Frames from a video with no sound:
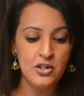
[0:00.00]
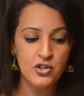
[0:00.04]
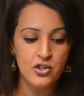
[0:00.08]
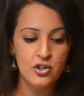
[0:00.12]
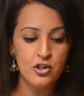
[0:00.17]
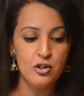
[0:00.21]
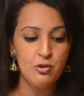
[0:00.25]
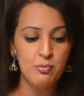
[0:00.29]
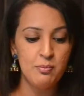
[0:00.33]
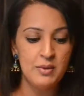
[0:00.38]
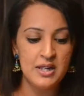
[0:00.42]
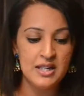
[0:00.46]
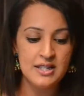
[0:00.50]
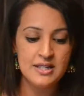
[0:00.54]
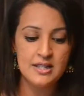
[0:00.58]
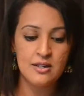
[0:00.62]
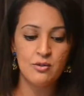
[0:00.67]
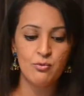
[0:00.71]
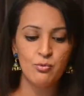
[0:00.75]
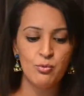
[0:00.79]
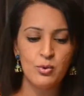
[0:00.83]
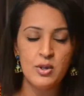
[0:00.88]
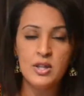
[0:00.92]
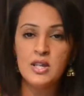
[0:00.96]
sure you mix it
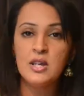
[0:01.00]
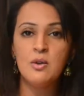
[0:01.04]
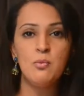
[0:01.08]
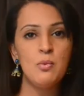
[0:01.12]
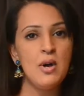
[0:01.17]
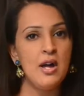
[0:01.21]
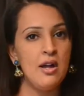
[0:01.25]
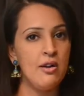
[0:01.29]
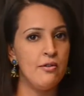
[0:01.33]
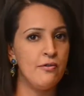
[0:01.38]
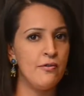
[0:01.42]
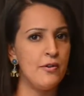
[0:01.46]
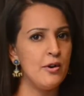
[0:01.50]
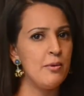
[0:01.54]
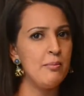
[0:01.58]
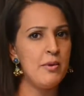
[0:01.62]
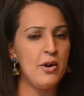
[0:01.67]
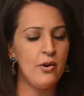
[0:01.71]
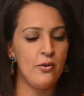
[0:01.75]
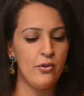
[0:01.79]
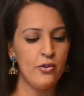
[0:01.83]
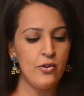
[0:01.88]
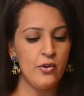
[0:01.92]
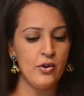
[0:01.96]
really well for
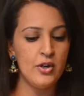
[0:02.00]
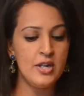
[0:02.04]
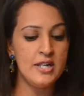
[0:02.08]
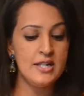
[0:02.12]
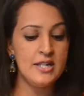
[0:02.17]
about 30